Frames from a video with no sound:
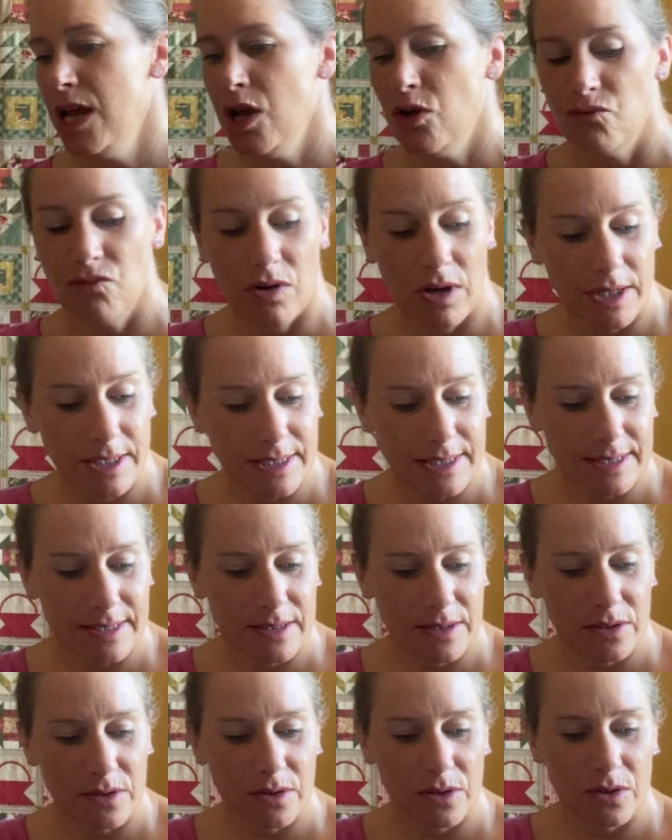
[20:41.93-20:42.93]
Right,
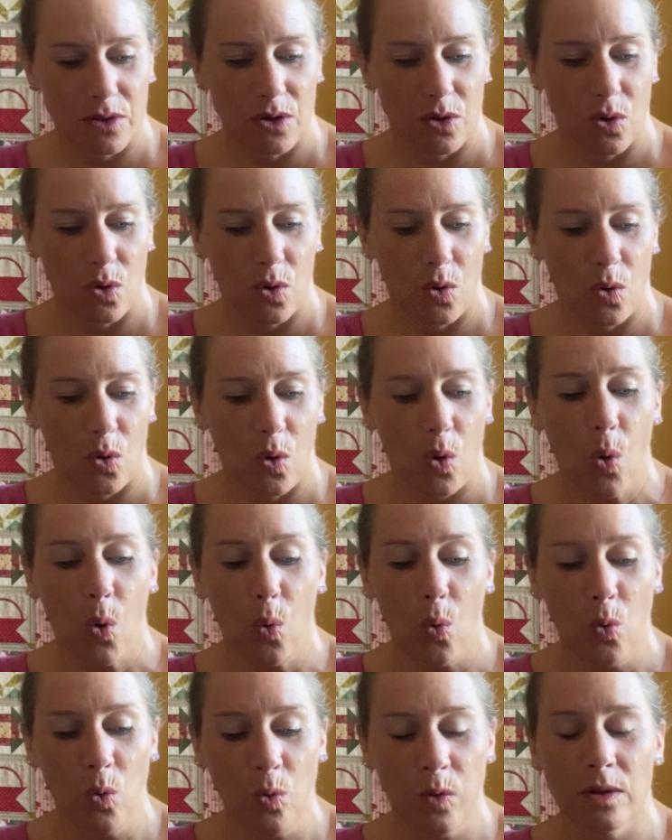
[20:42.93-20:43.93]

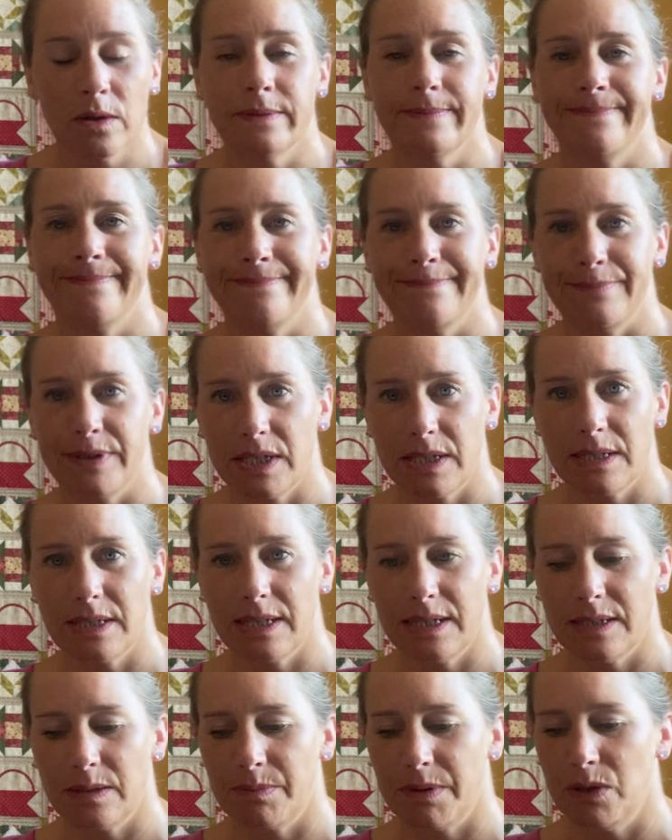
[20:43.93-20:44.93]
haul, because there
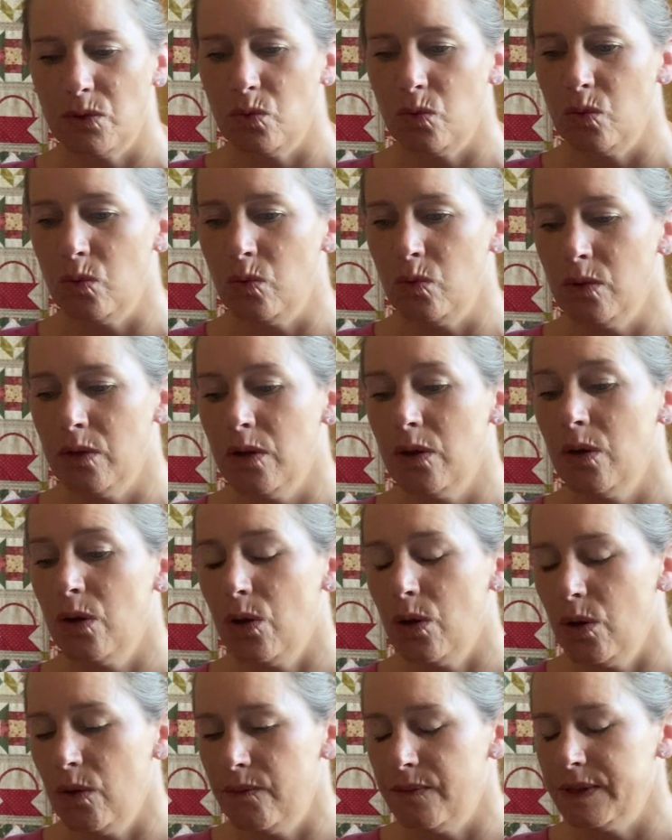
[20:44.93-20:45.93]
has been haul,
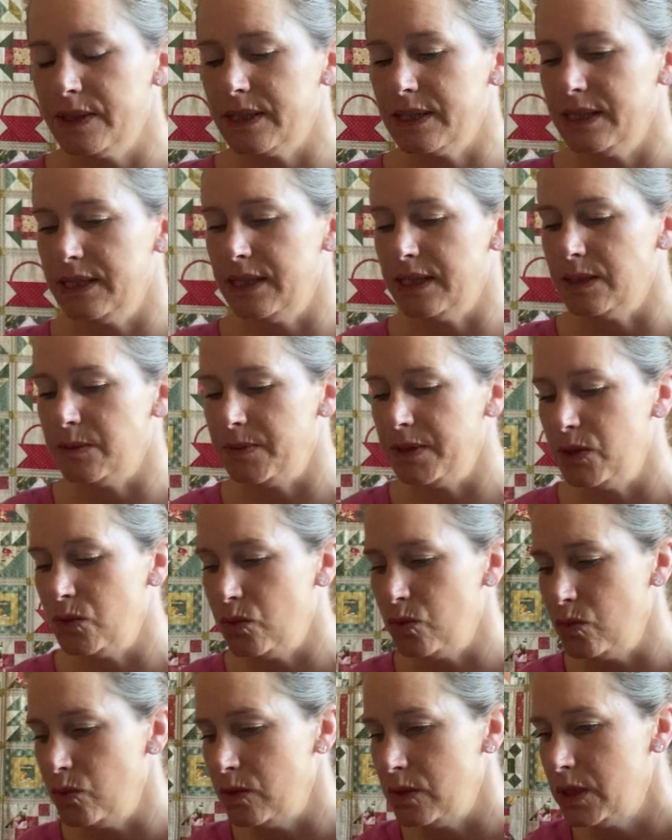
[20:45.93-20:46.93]
obviously there's been
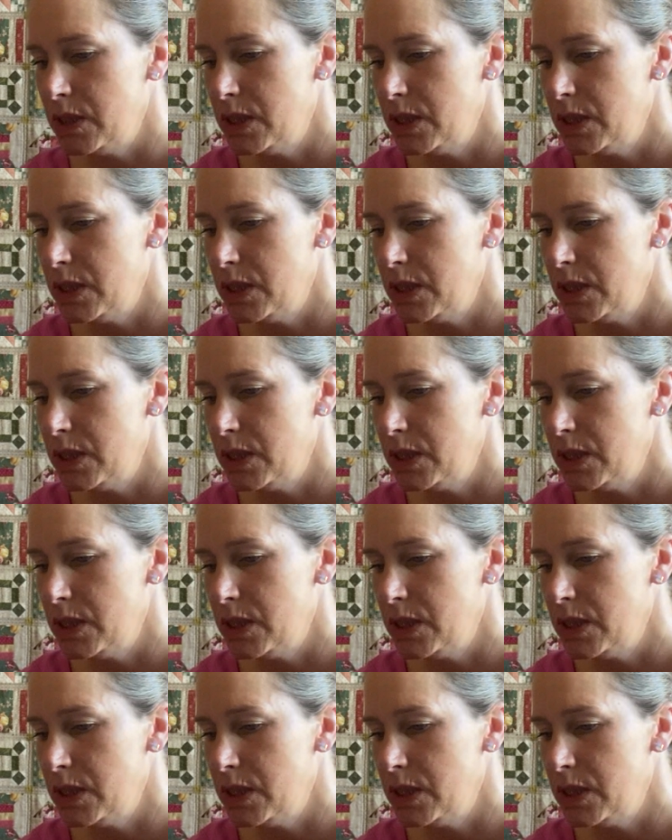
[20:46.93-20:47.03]
haul.